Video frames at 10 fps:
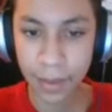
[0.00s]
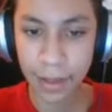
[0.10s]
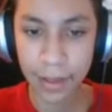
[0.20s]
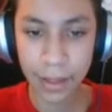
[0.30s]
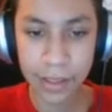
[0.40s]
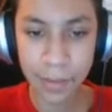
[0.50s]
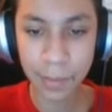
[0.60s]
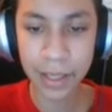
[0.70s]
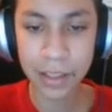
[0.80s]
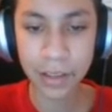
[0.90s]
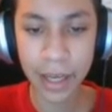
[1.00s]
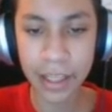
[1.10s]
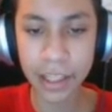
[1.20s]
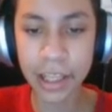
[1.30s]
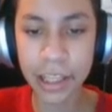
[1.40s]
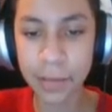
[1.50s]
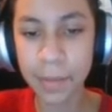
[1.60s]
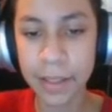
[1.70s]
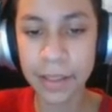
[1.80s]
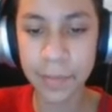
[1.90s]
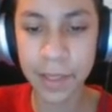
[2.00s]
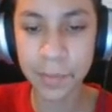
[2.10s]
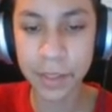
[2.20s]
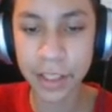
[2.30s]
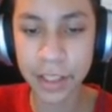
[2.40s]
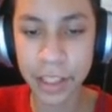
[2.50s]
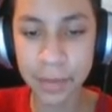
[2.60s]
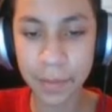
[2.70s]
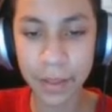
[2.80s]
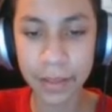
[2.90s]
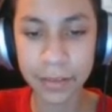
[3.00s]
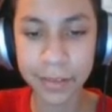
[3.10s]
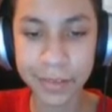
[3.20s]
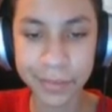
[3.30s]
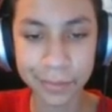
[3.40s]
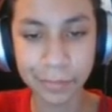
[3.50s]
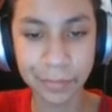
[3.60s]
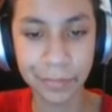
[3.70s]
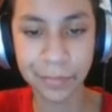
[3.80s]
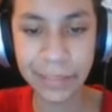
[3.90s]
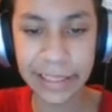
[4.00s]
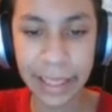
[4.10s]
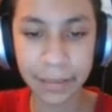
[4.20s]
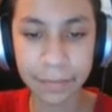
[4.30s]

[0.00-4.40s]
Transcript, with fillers: that was a big HH moment. I meant to put GG, but... Yeah.